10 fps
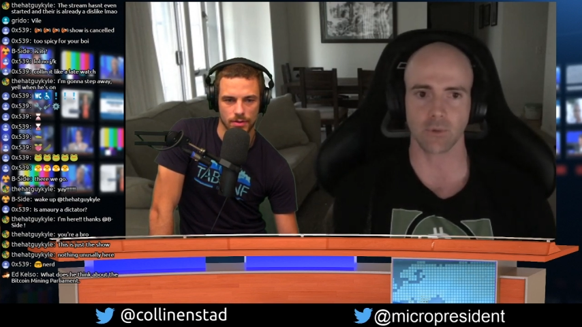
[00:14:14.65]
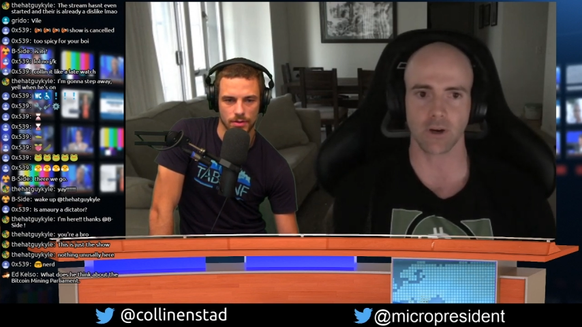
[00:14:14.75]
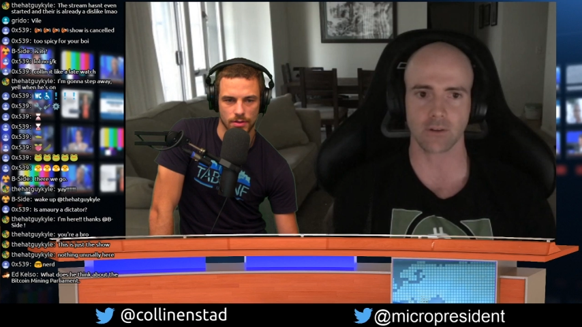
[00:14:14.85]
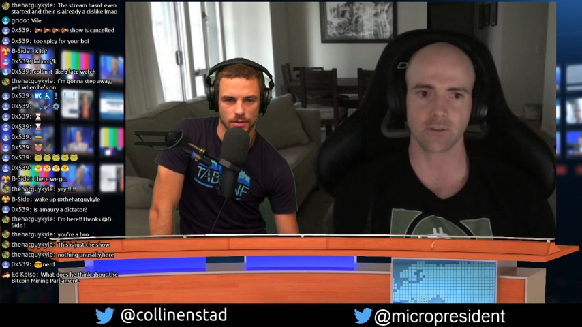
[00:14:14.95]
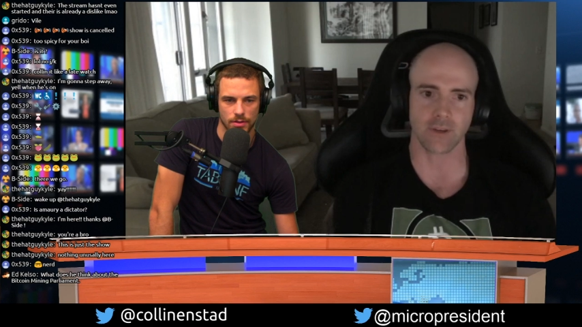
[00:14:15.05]

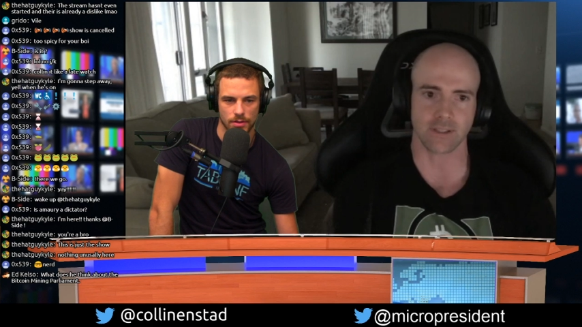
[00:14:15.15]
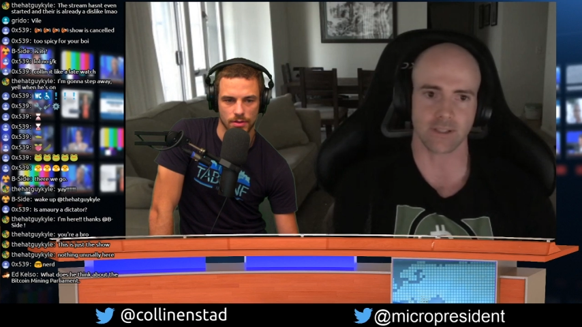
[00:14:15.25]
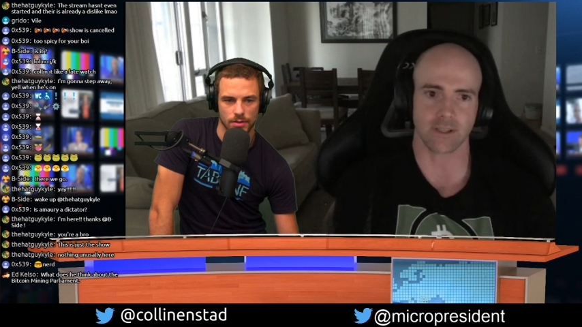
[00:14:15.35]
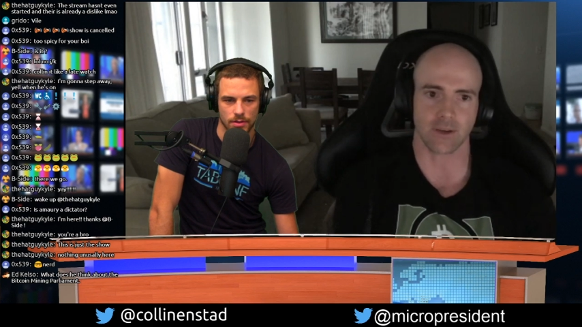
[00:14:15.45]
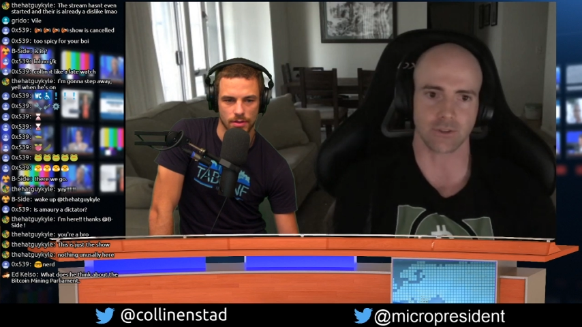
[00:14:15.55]
Speaker 1: model. If I
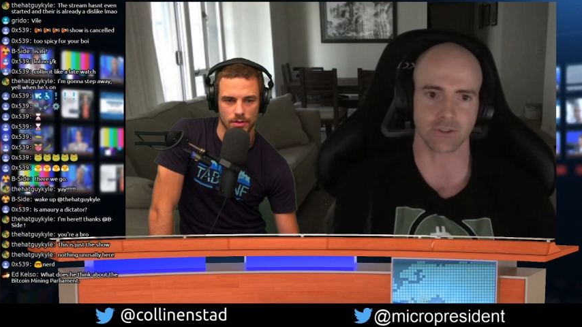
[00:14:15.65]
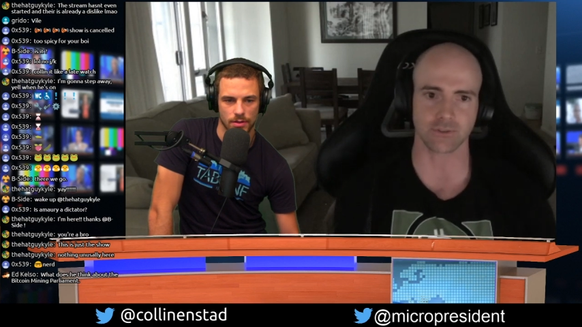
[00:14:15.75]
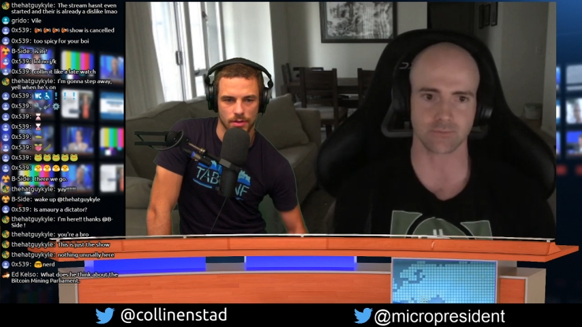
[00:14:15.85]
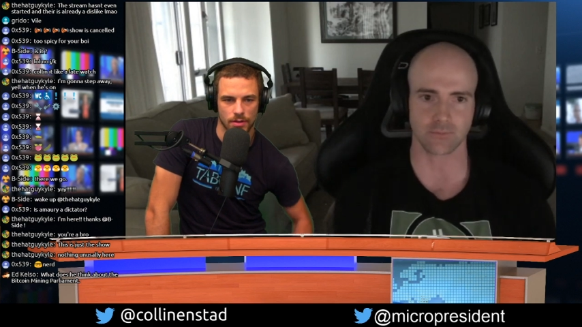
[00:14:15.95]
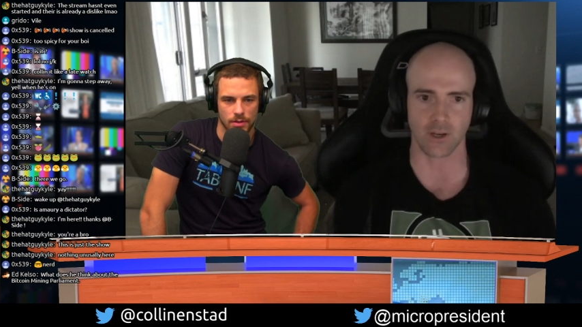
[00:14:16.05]
did, I would just
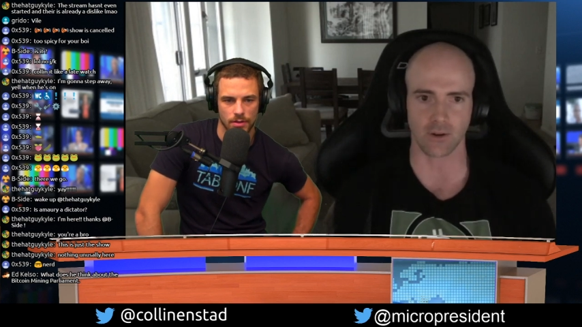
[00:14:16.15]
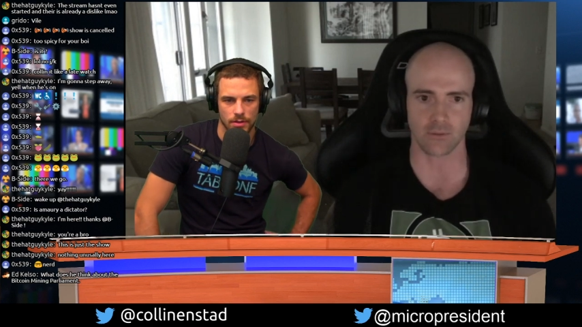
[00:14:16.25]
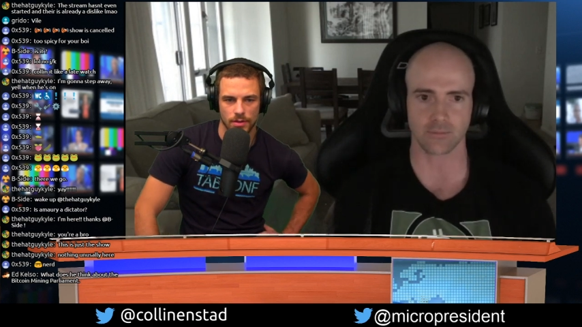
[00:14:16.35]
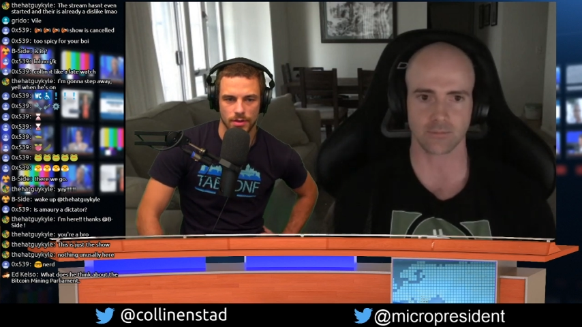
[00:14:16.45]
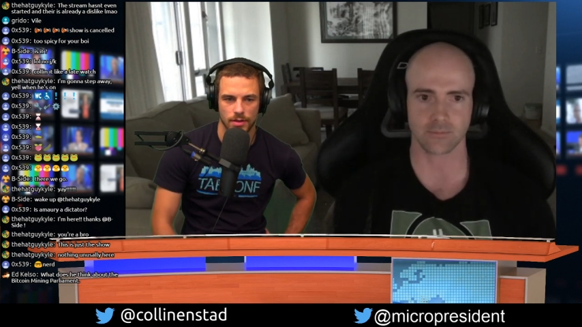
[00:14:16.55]
you know,
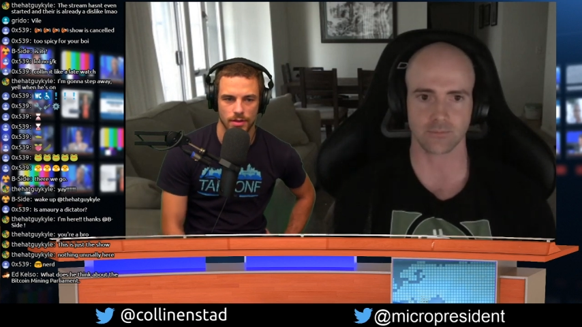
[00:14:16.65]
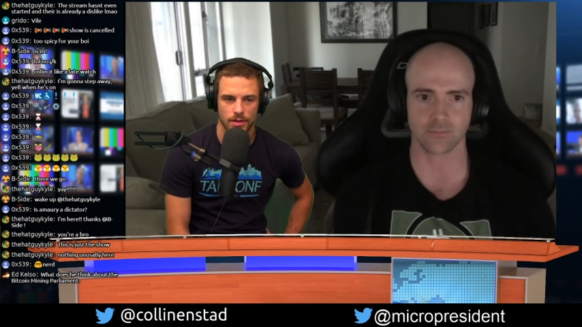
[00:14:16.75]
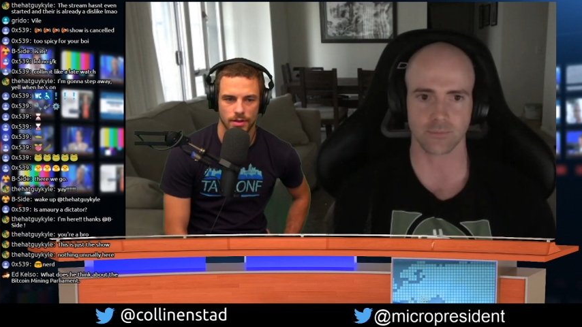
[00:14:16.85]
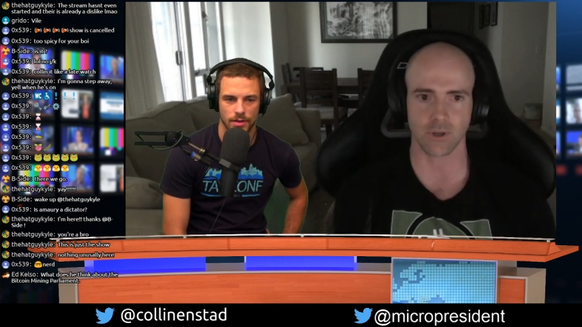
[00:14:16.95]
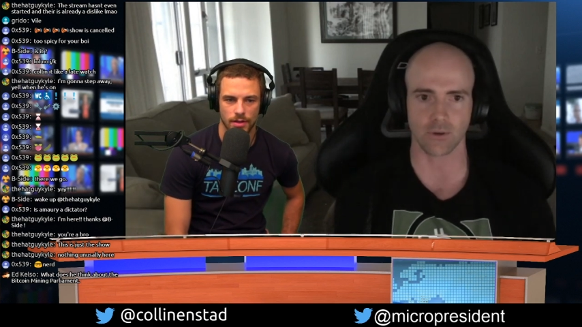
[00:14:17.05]

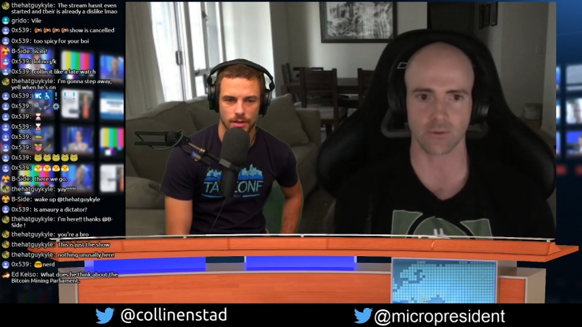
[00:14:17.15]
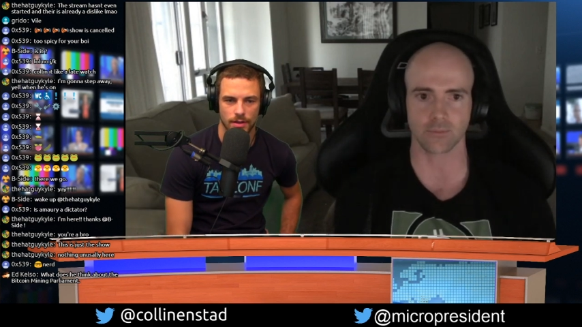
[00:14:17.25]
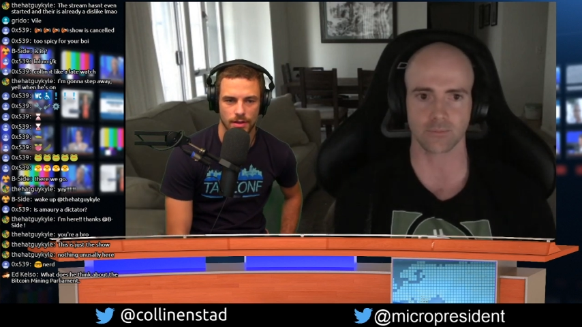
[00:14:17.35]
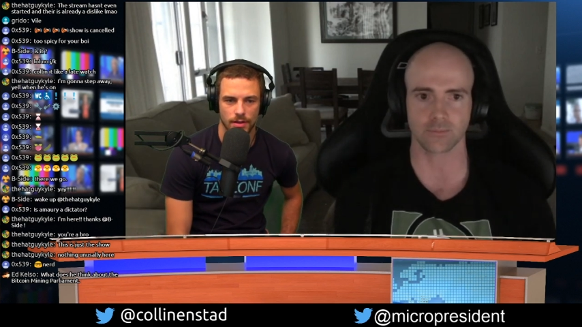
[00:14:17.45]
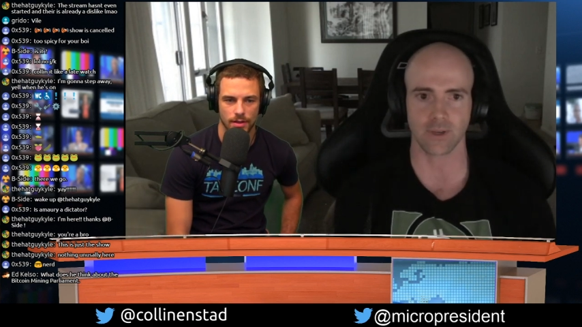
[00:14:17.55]
go
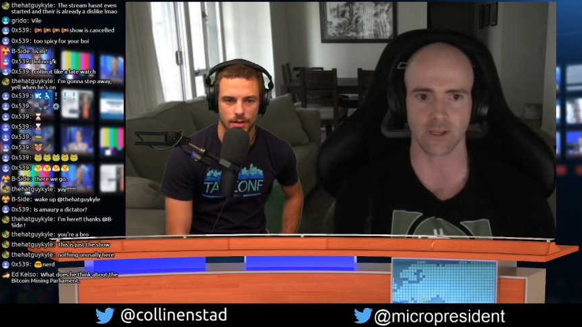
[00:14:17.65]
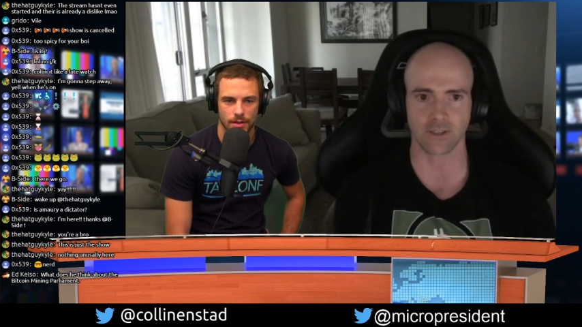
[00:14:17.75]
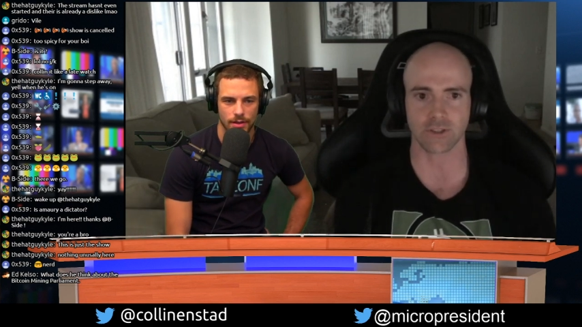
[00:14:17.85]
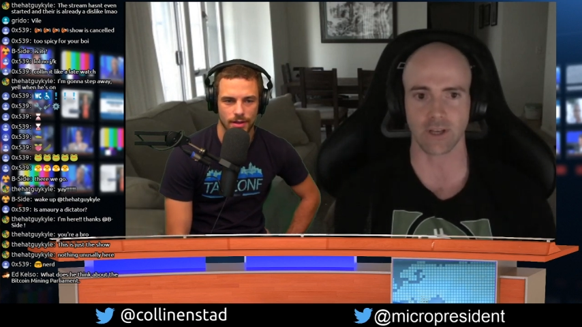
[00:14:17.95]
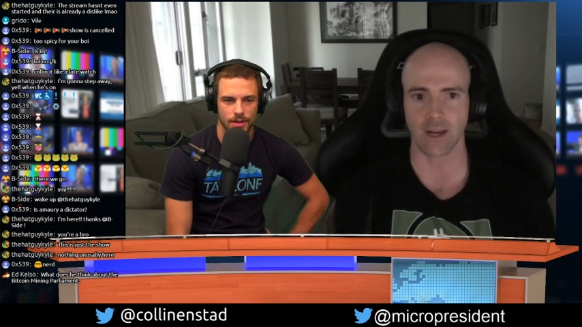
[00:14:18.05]
pay
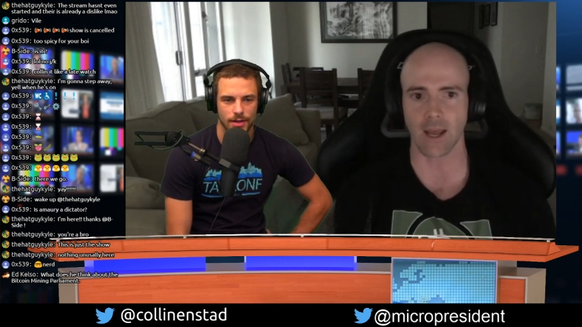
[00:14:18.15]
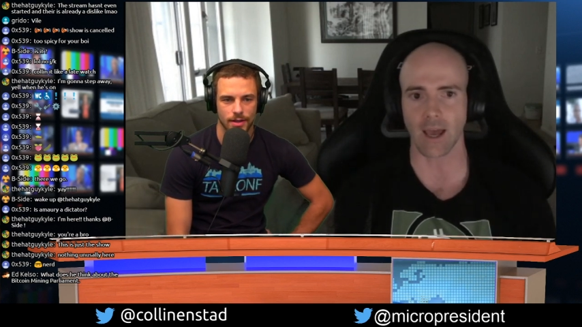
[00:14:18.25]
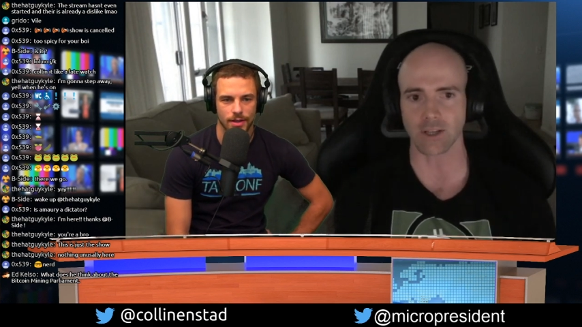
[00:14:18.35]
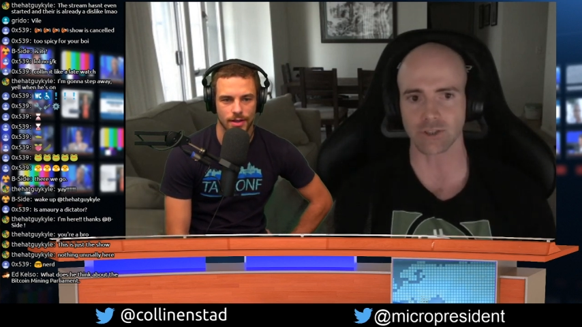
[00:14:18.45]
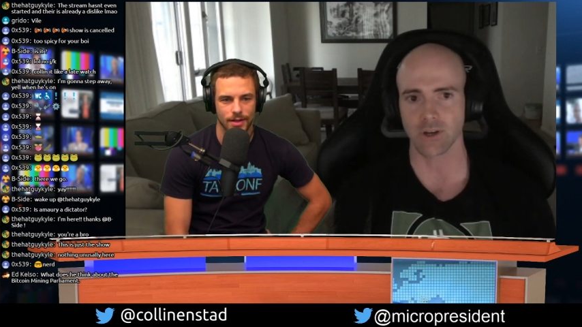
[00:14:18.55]
attention to the Dash.